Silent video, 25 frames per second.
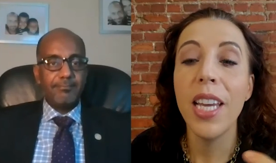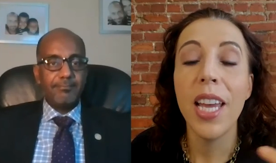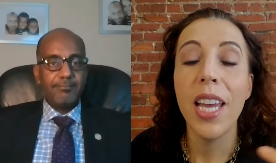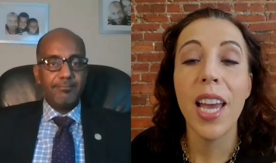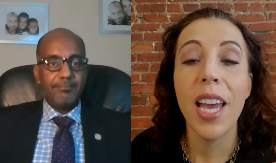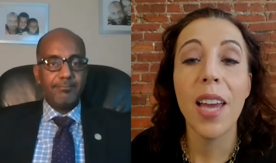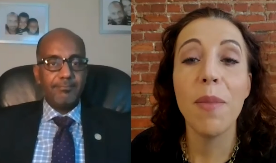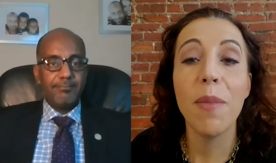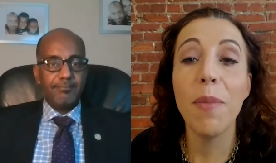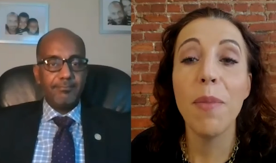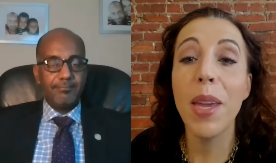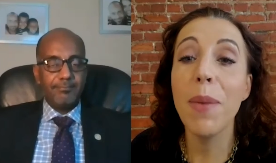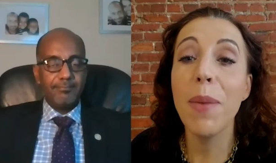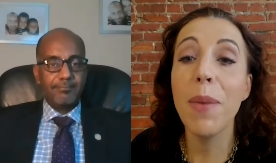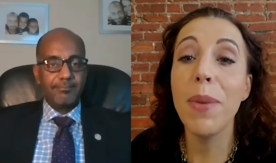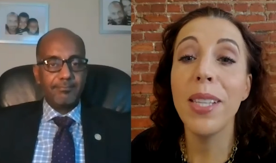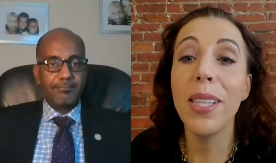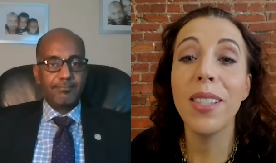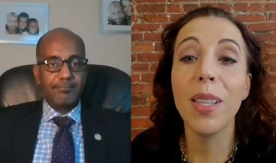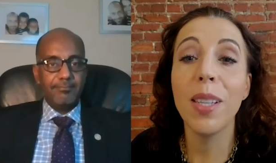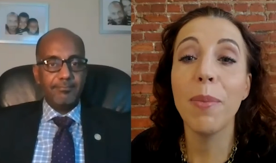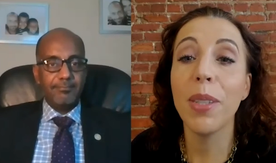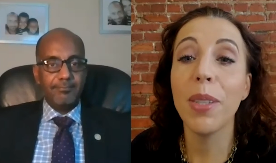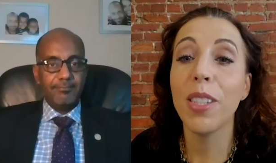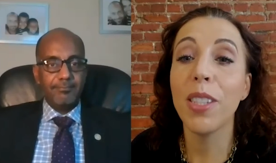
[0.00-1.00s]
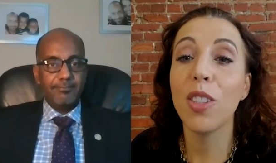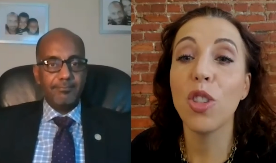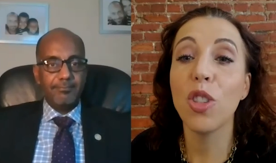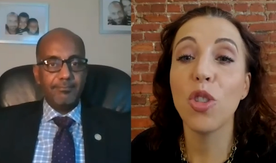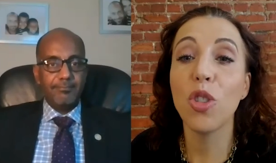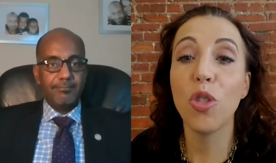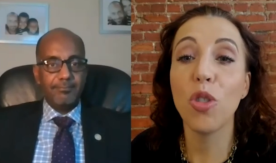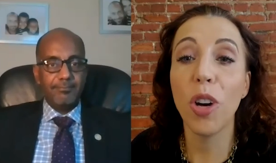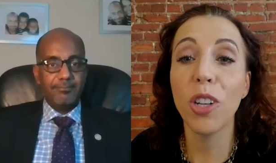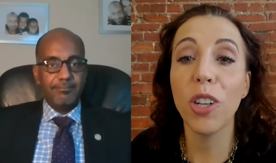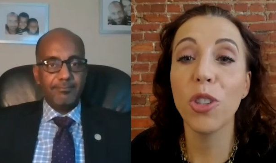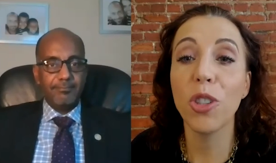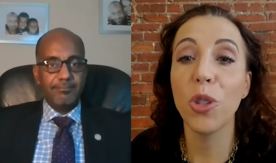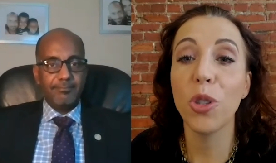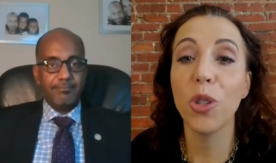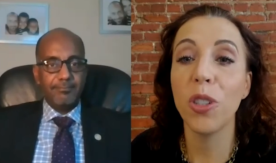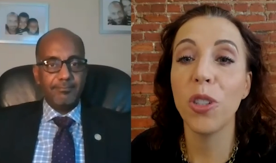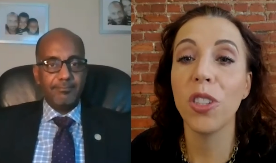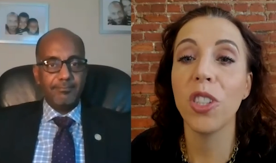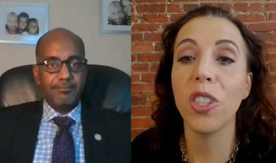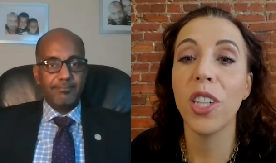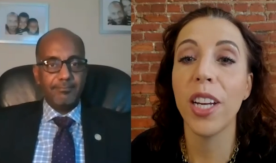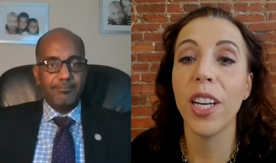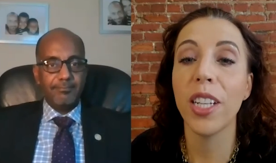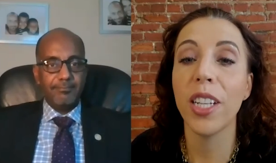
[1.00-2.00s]
Speaker 1: and maybe some of the structural
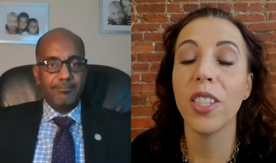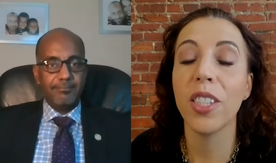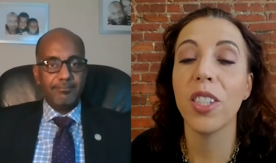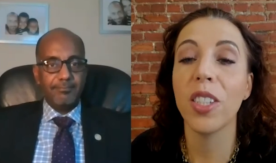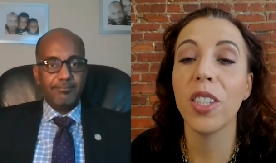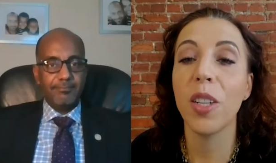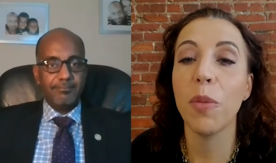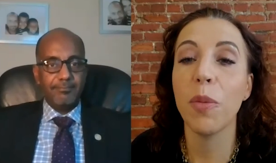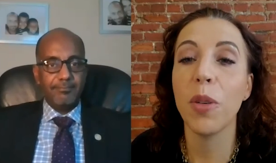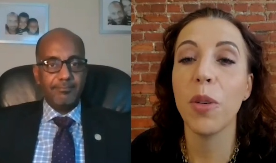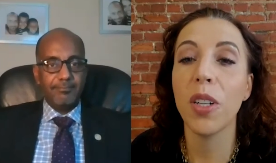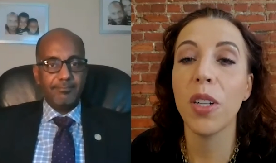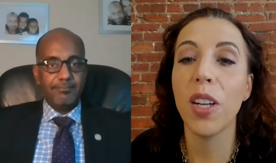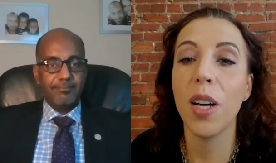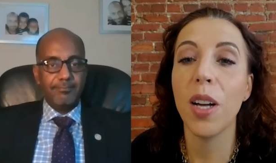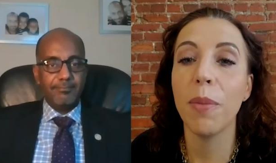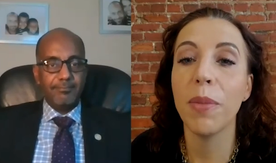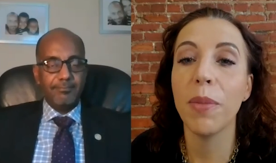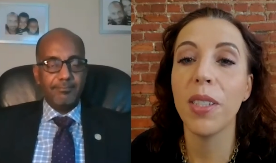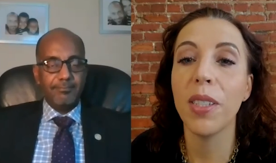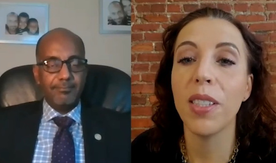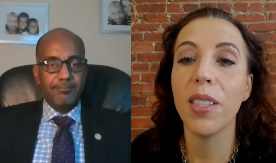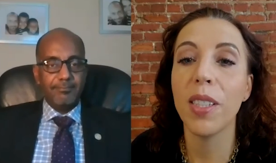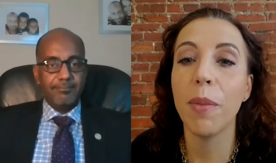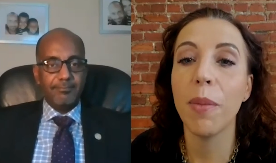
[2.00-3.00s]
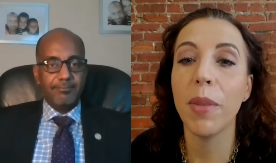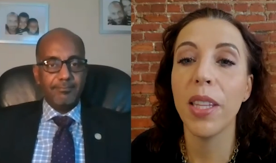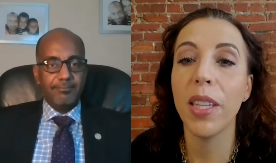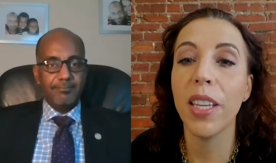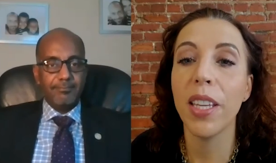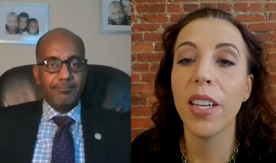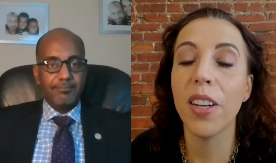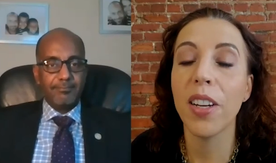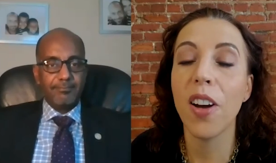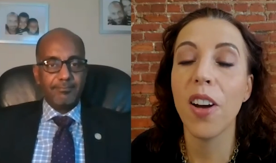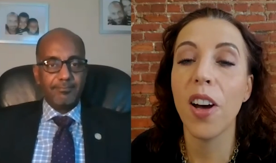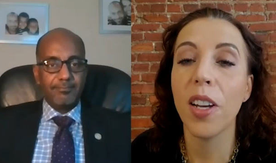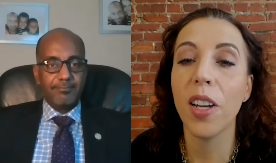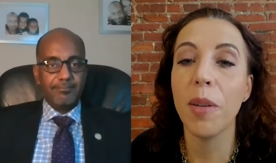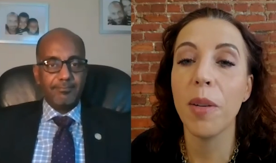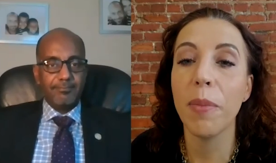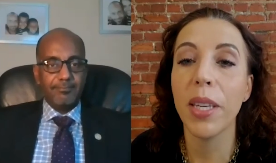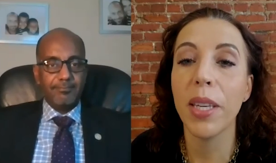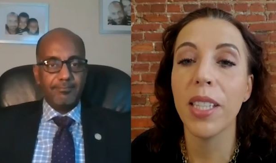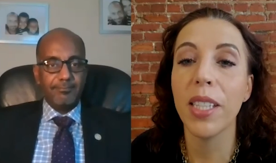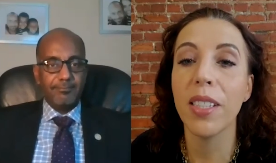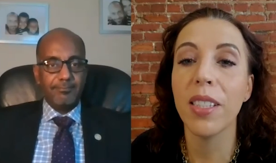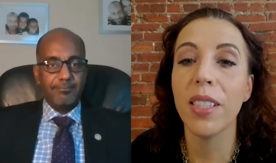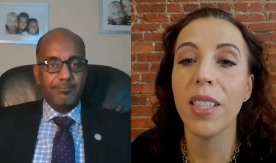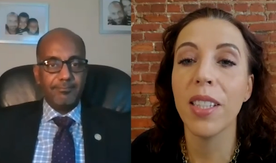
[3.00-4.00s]
change that will come to some of the
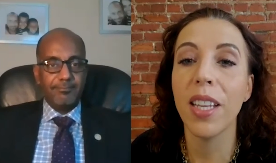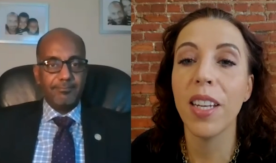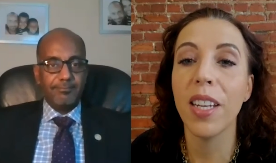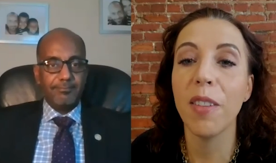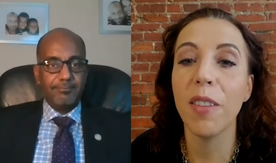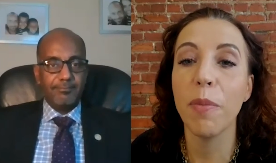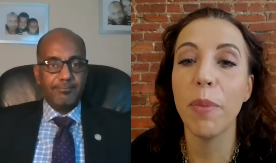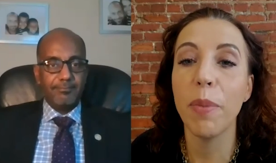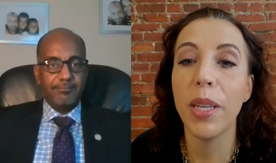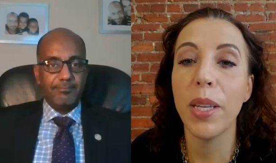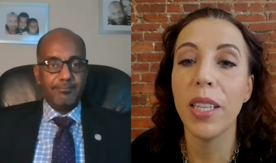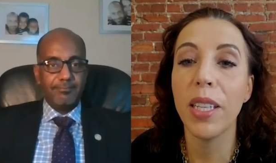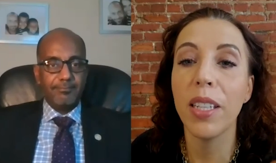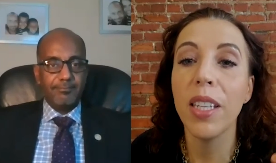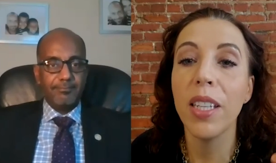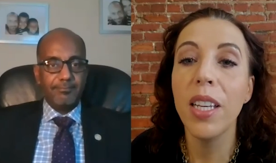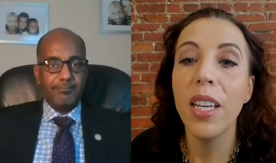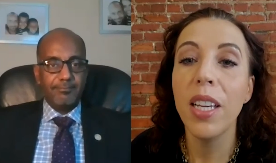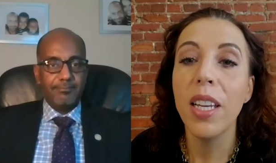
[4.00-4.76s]
economies that have been,